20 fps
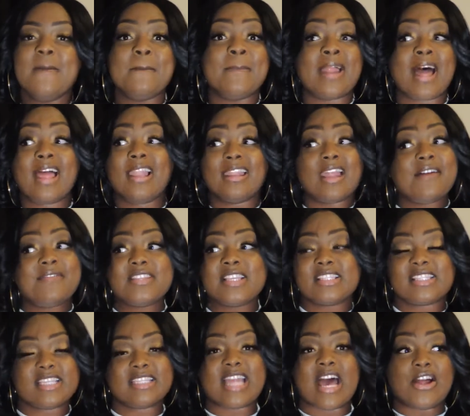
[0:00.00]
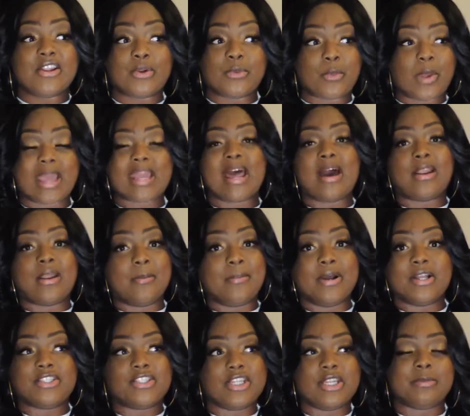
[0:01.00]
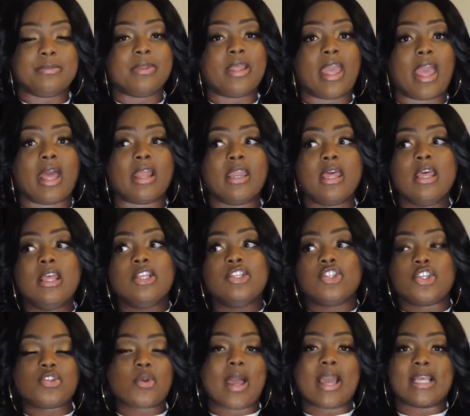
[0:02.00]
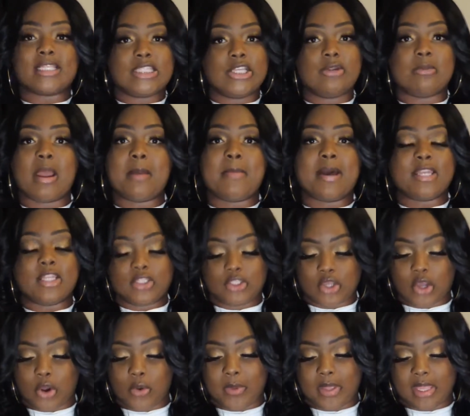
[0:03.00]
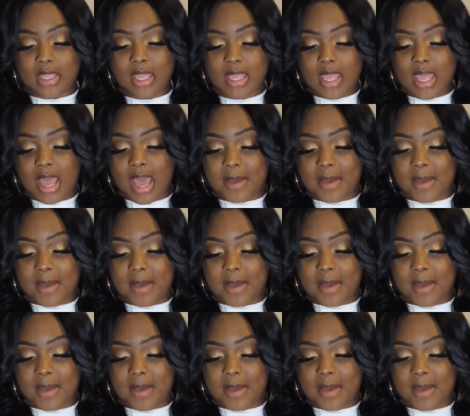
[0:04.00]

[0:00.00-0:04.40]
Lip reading: But I love to sit down and write out a budgeting plan just so I can see where my money's going.